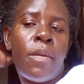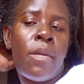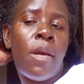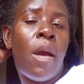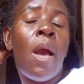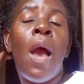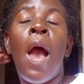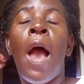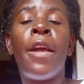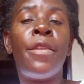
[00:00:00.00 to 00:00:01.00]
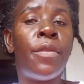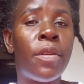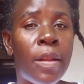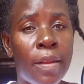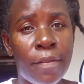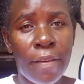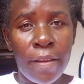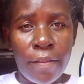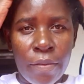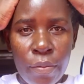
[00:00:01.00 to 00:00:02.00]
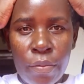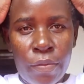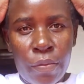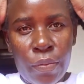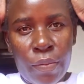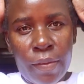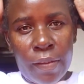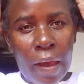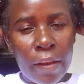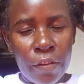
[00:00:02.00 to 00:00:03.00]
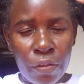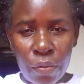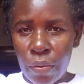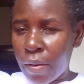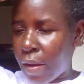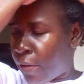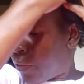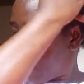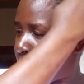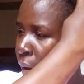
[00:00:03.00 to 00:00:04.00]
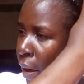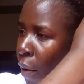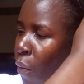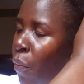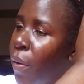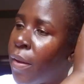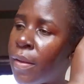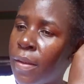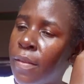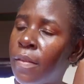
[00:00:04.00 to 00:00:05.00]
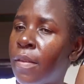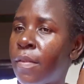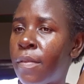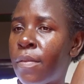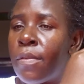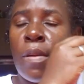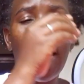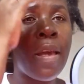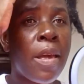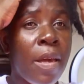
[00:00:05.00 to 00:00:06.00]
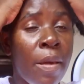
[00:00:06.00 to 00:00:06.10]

Yeah, I do not advise you to touch your natural hair when it is dry